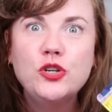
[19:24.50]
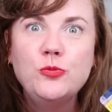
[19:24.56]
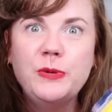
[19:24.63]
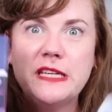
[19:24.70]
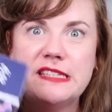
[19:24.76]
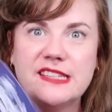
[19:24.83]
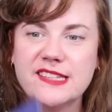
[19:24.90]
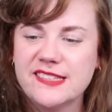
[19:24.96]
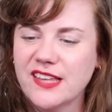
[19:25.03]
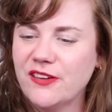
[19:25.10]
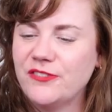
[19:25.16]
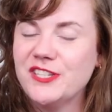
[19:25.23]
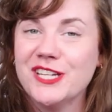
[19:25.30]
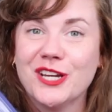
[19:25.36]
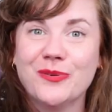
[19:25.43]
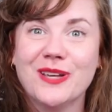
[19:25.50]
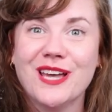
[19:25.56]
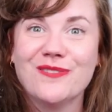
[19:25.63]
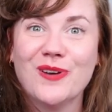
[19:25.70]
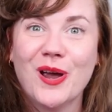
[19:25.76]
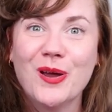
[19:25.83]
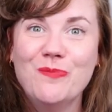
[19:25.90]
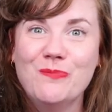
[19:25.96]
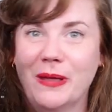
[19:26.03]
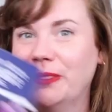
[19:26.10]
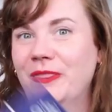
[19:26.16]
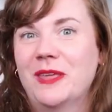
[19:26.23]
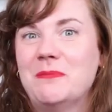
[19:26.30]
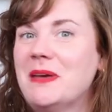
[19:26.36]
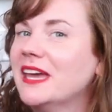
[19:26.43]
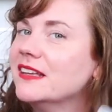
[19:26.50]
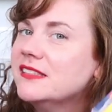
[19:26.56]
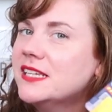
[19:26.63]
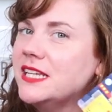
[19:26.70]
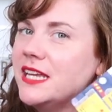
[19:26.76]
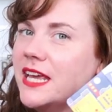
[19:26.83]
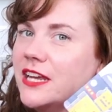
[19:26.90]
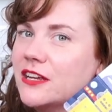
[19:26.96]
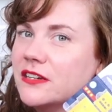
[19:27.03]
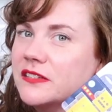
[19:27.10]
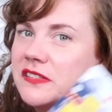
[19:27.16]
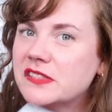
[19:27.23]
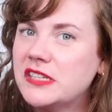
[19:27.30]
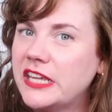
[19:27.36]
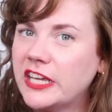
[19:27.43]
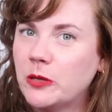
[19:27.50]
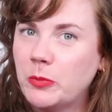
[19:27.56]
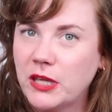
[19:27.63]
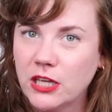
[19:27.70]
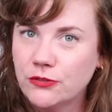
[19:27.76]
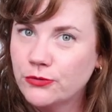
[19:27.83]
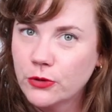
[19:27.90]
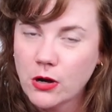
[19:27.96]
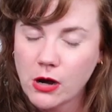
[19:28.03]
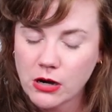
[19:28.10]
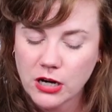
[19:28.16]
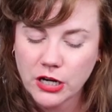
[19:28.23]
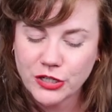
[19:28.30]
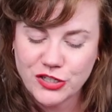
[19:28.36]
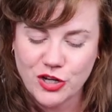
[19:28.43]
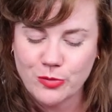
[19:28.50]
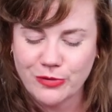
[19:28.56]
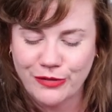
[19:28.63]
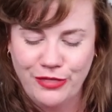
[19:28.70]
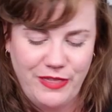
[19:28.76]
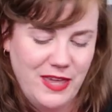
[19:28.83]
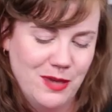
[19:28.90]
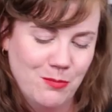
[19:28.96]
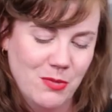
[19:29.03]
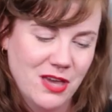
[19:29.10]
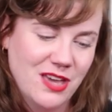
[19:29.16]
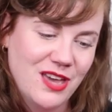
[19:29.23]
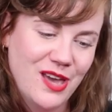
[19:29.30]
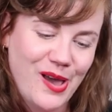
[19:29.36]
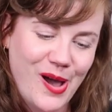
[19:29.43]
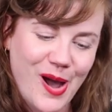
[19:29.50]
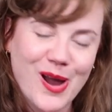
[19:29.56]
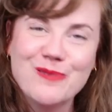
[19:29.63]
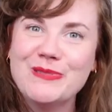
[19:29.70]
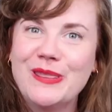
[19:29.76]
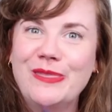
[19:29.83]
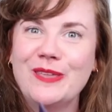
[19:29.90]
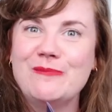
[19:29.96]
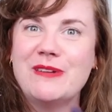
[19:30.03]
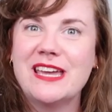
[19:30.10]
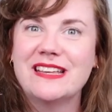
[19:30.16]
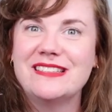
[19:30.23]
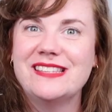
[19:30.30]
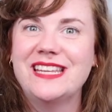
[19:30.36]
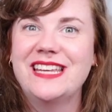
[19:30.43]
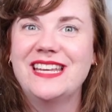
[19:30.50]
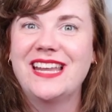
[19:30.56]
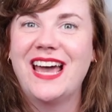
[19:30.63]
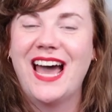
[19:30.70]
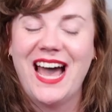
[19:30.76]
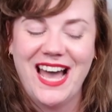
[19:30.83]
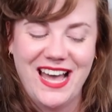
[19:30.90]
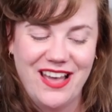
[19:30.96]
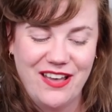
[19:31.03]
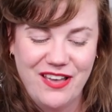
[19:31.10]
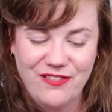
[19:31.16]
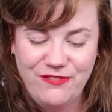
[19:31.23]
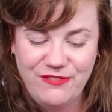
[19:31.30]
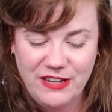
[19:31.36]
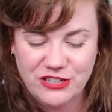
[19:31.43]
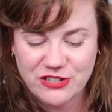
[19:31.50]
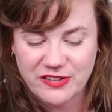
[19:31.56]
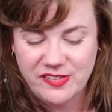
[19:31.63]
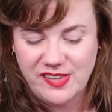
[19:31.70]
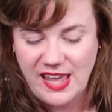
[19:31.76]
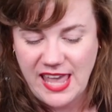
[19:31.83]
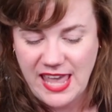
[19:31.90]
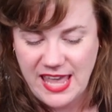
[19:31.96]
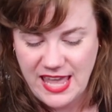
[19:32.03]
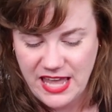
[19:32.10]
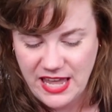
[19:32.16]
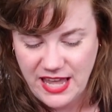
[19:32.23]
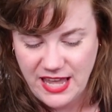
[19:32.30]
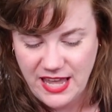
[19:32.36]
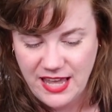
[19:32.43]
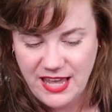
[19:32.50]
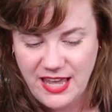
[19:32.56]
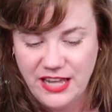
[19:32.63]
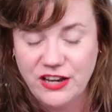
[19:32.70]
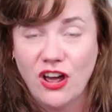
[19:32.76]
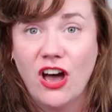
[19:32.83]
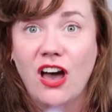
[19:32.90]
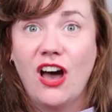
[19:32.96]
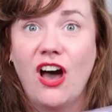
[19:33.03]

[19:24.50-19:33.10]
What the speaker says: two pieces left here. We have our monthly magazine and our sneak peek for our October theme. Our monthly magazine features an